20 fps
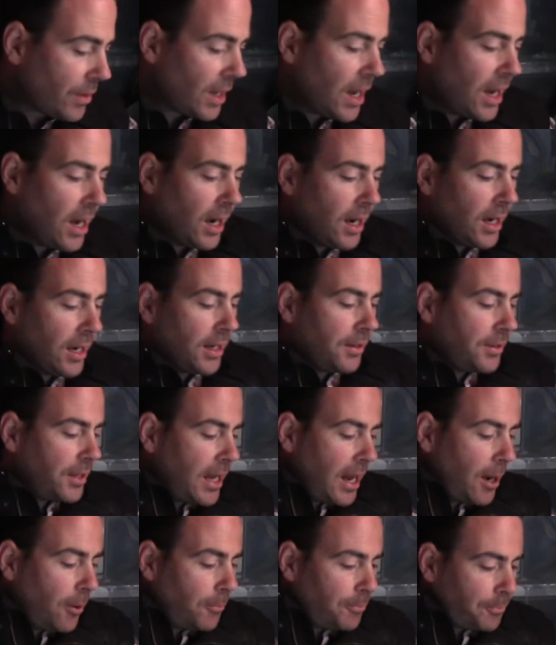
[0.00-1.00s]

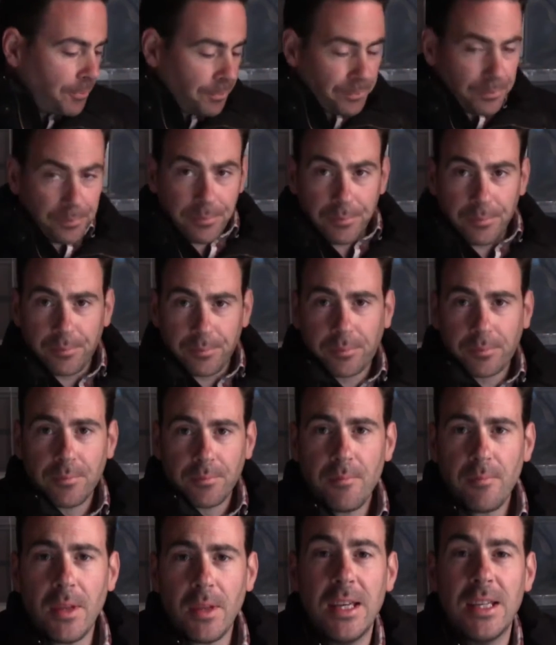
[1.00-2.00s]
Now,
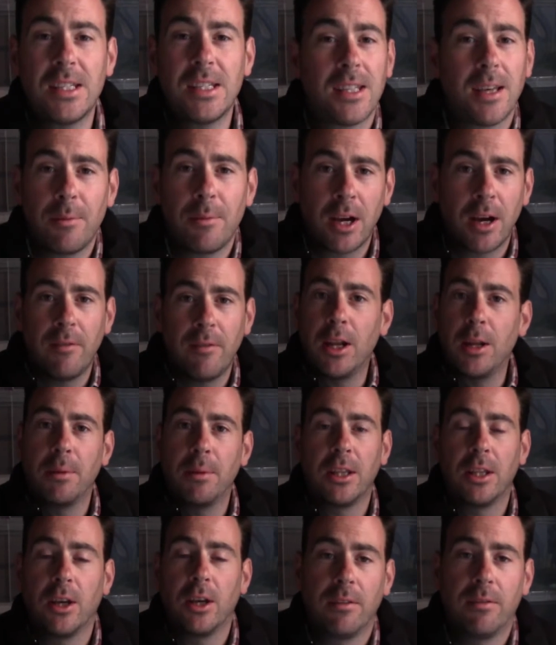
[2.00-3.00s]
this is something I've only
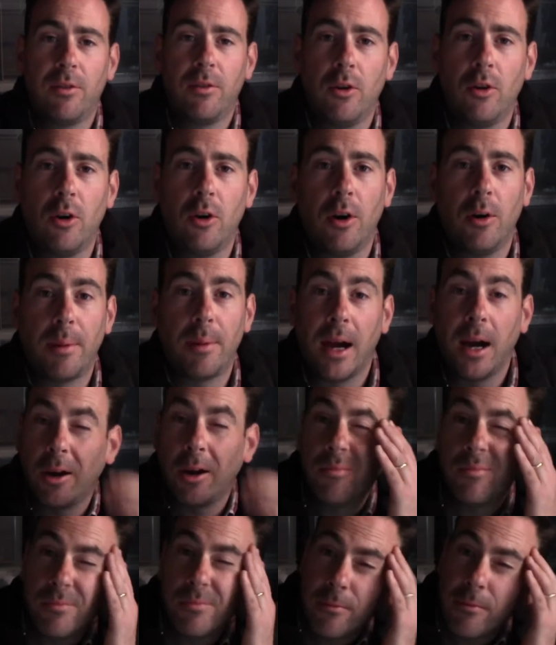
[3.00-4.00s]
been doing for
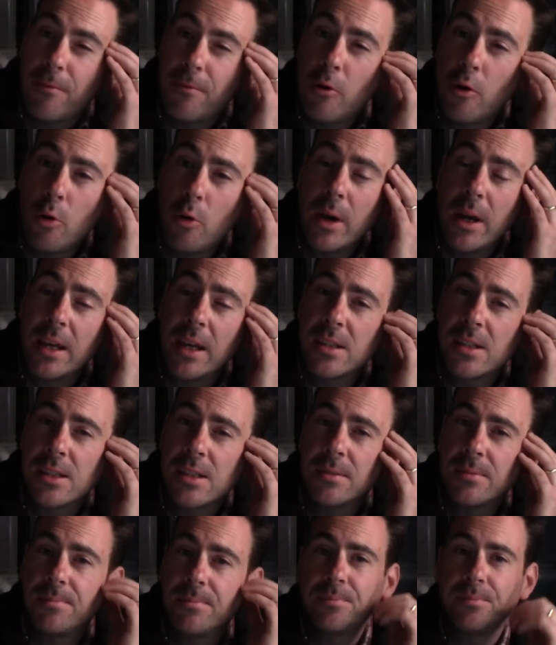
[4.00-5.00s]
about 4
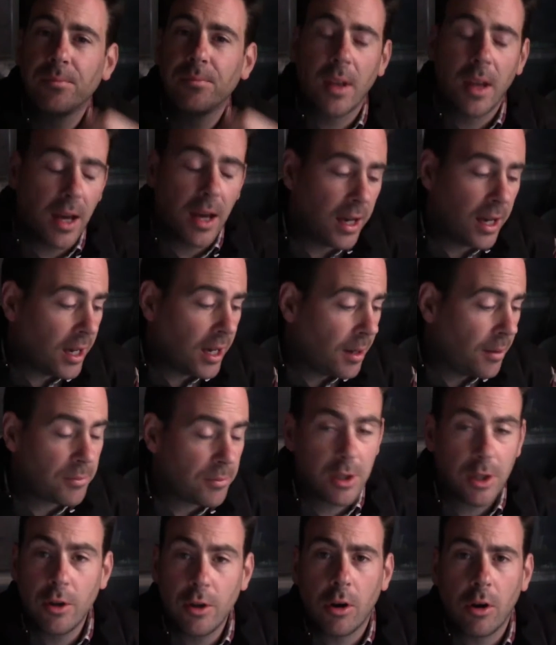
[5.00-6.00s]
weeks.
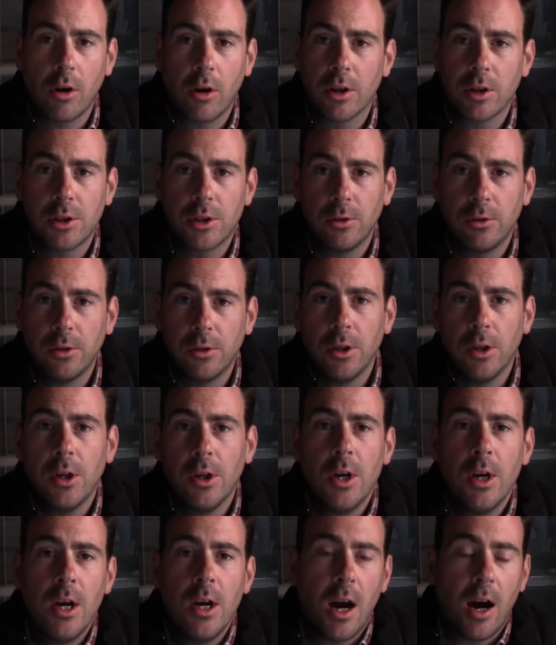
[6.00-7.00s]
So not long at all.
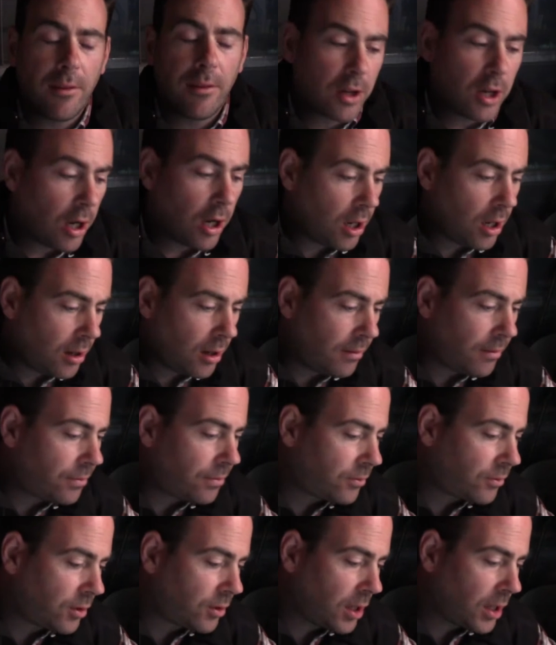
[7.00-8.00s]
I've
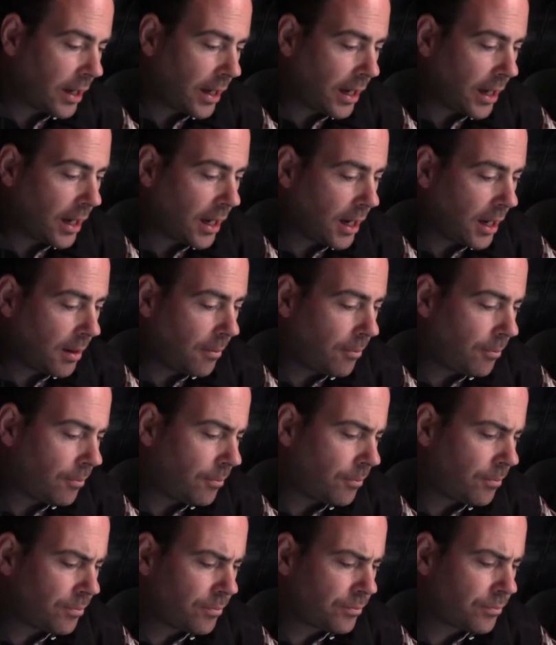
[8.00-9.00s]
carved
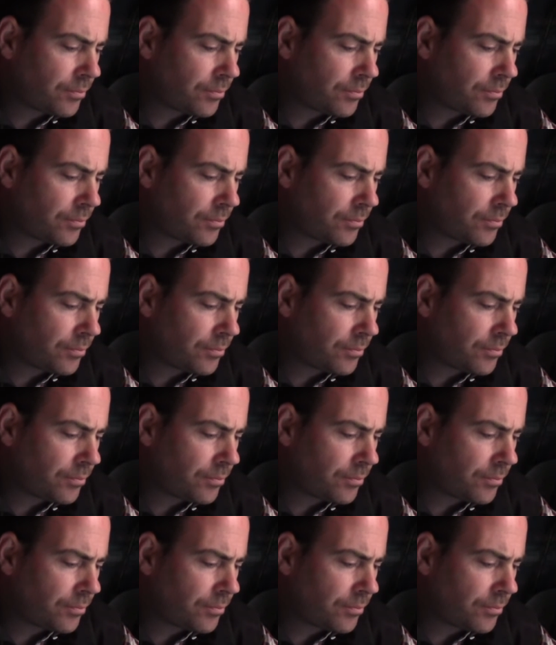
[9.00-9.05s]
7